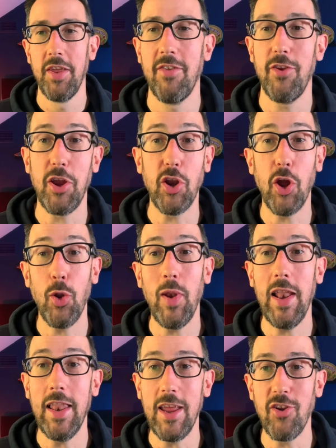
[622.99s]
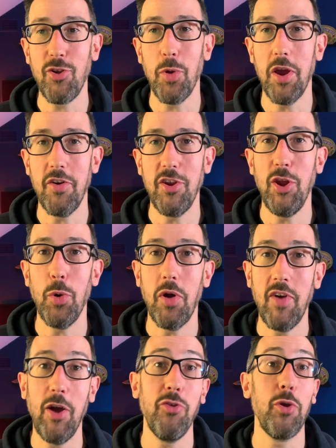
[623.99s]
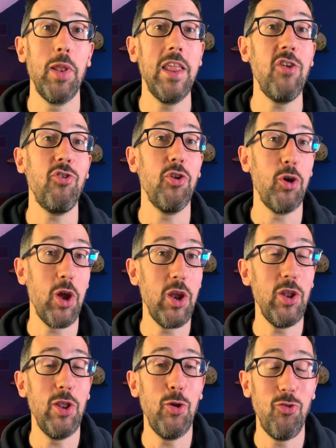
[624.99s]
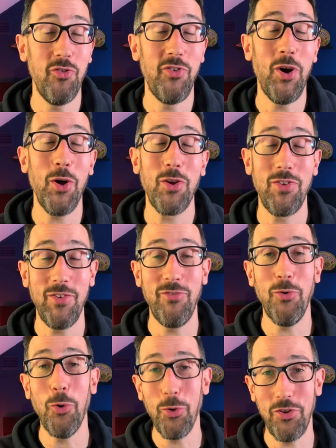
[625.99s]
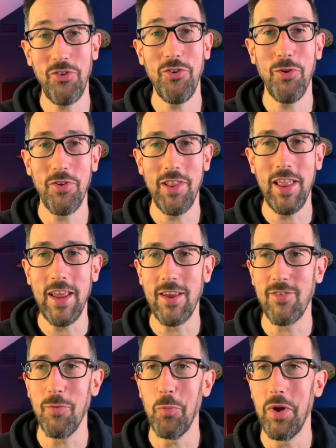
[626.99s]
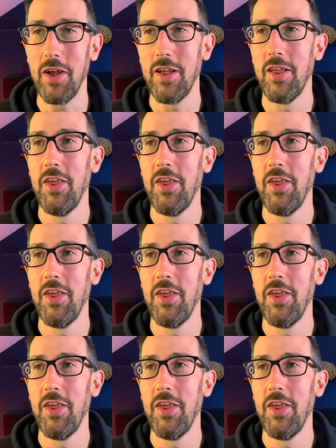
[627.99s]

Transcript: So you can only link to a URL. So at least you're not going to lose your file because it forces you to link somewhere.